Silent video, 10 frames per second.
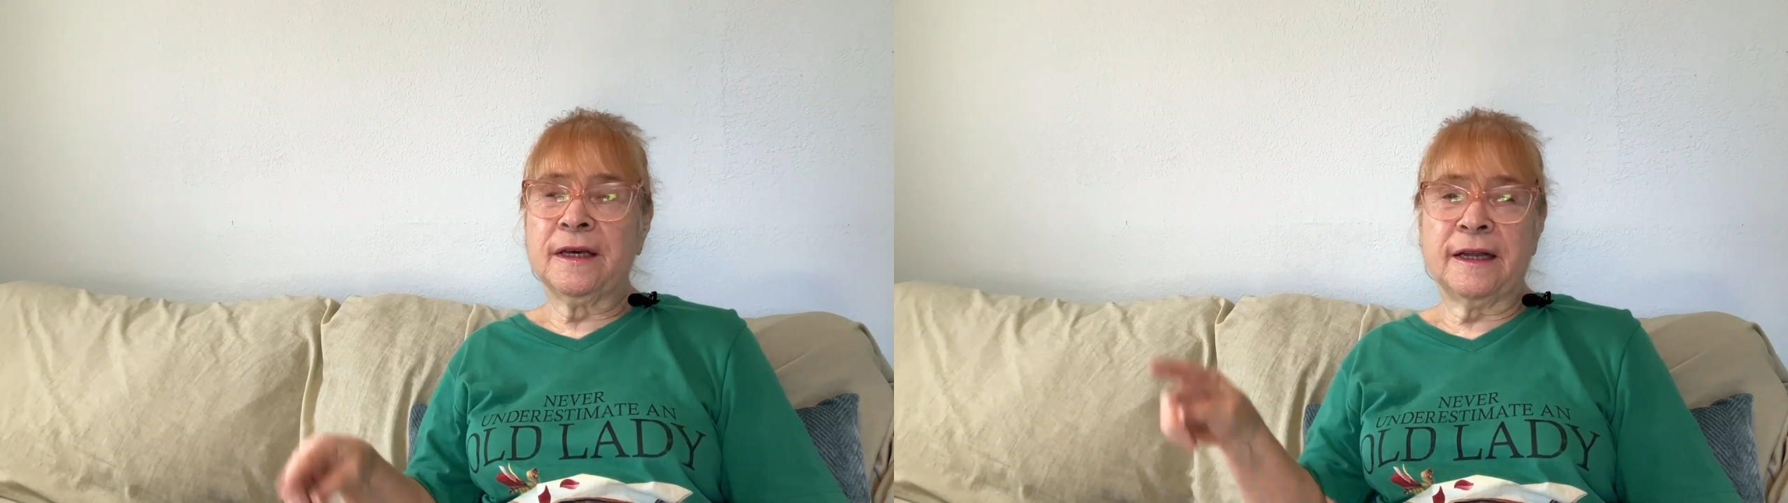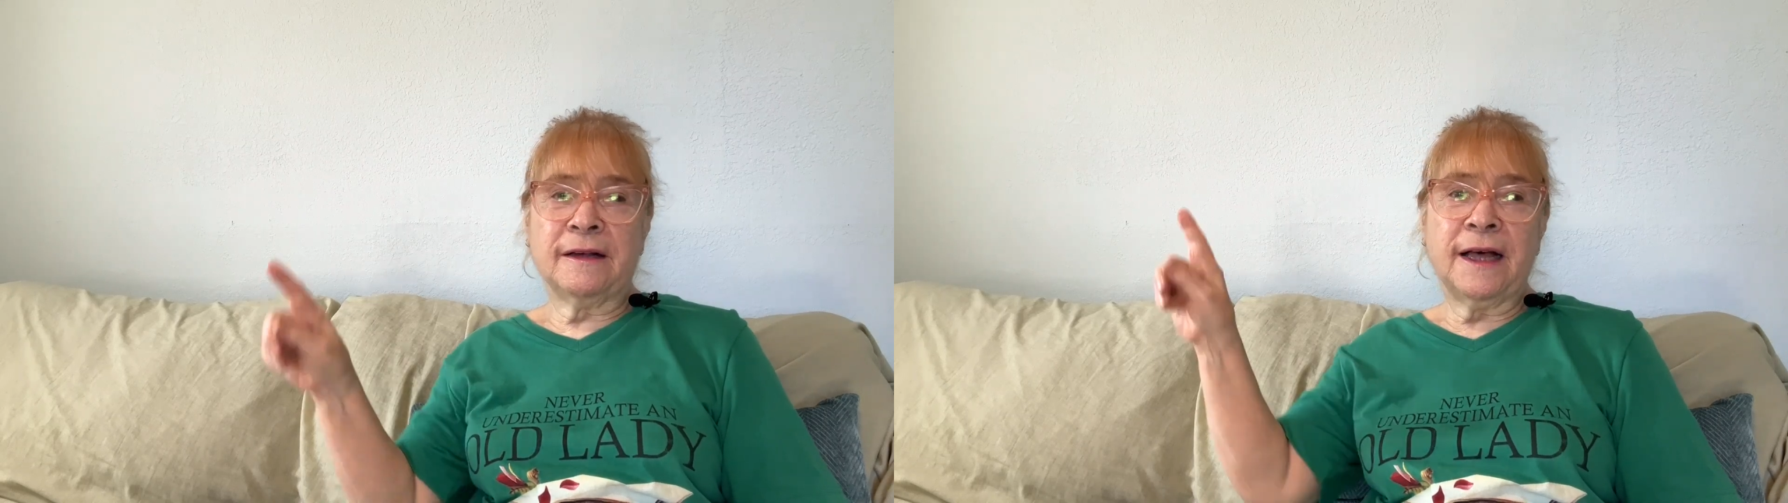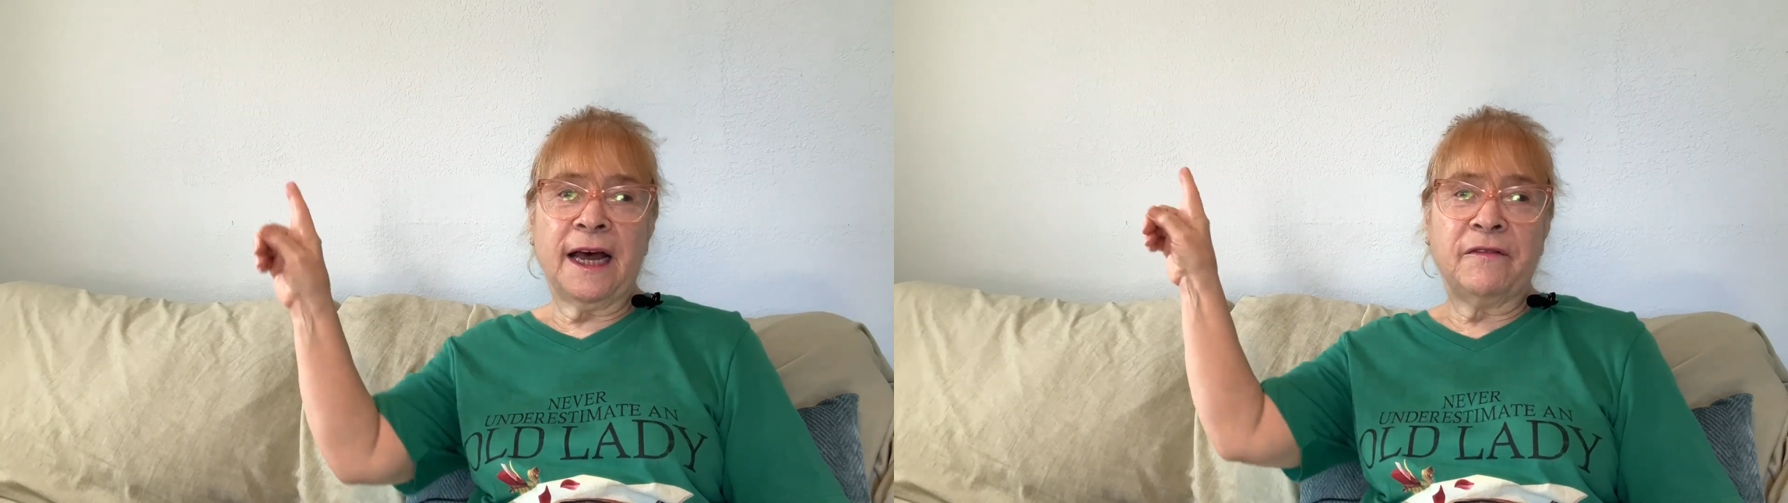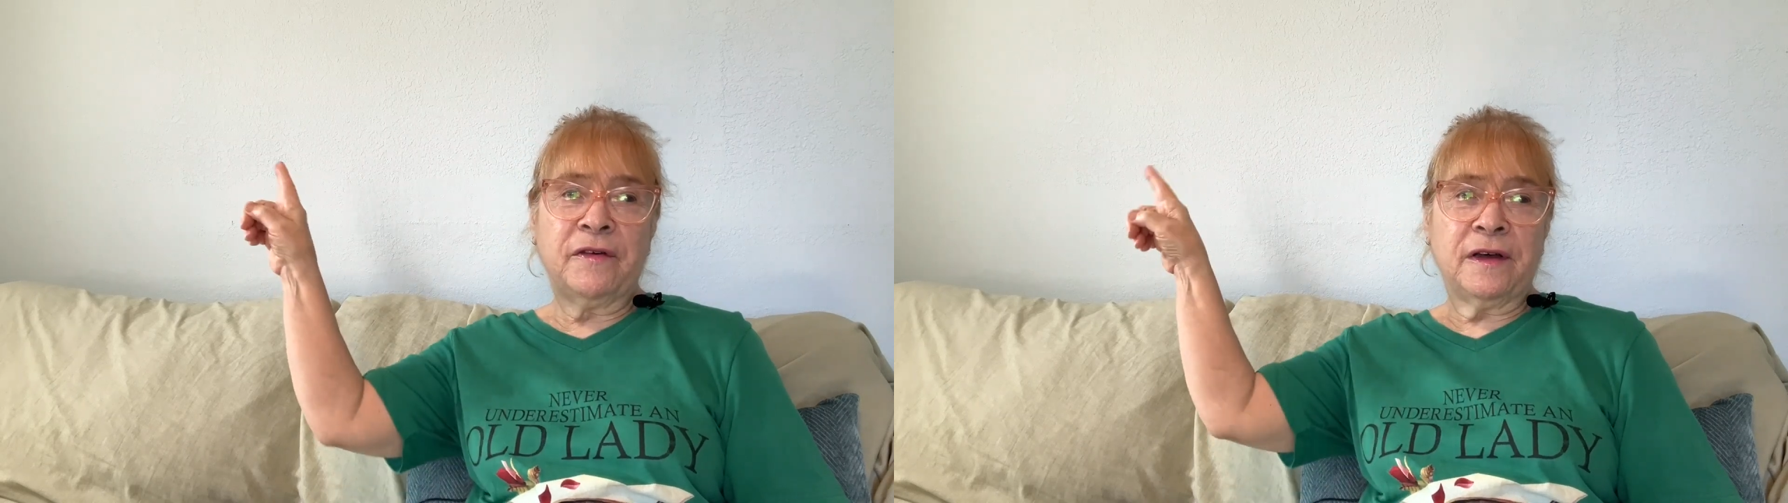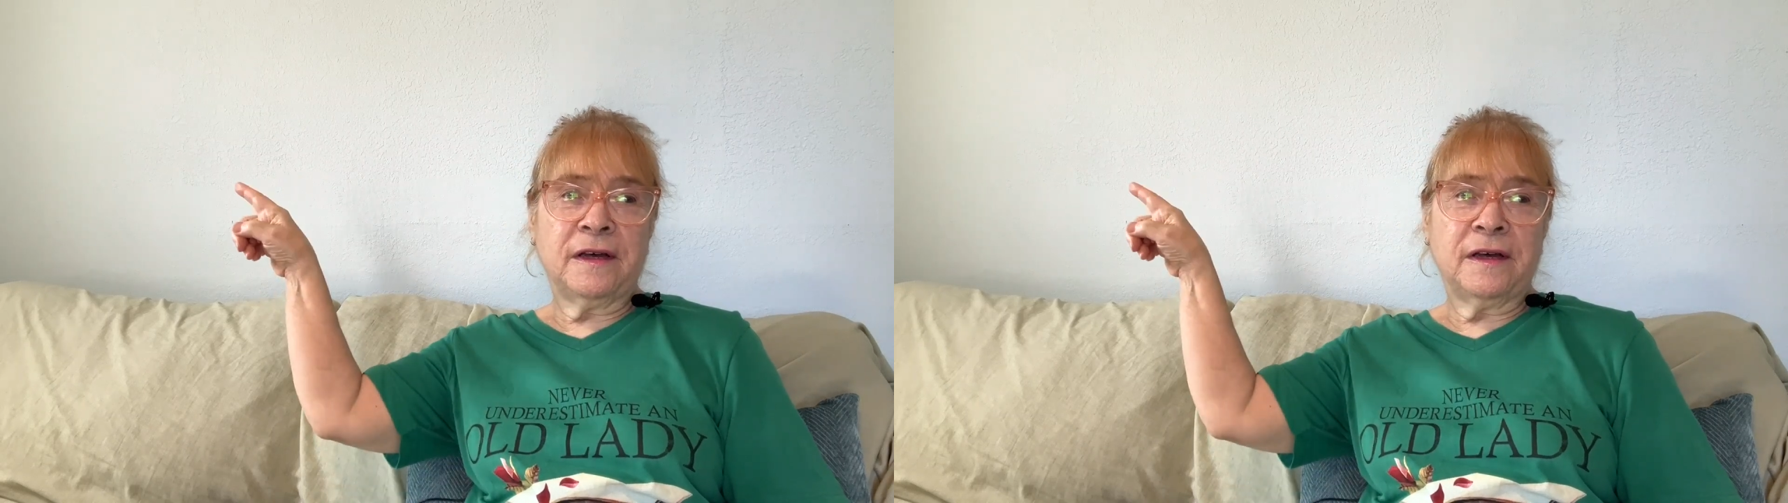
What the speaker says: And I'll have